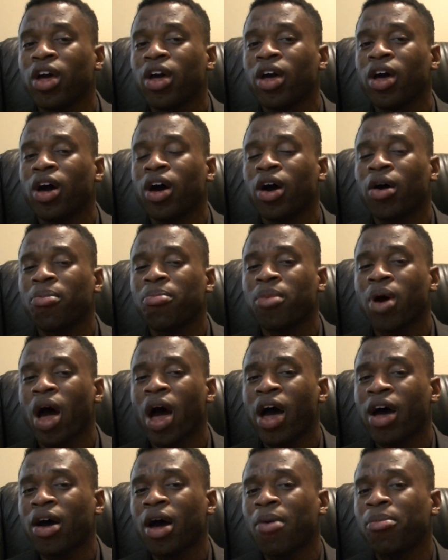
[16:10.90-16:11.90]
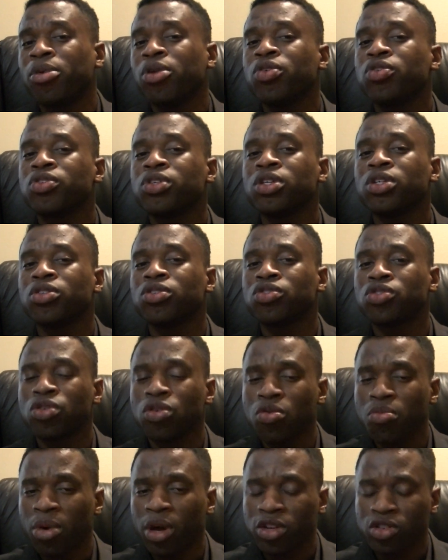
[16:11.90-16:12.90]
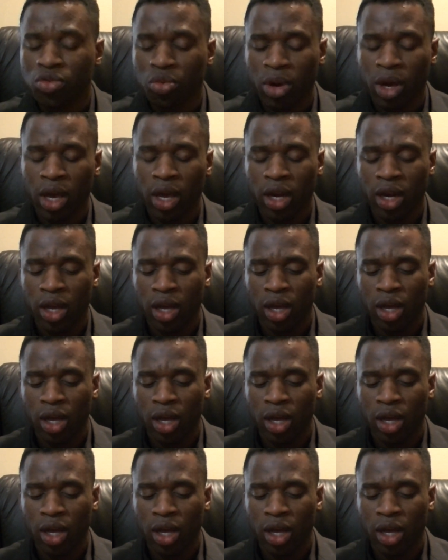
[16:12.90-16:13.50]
I'm losing too much weight,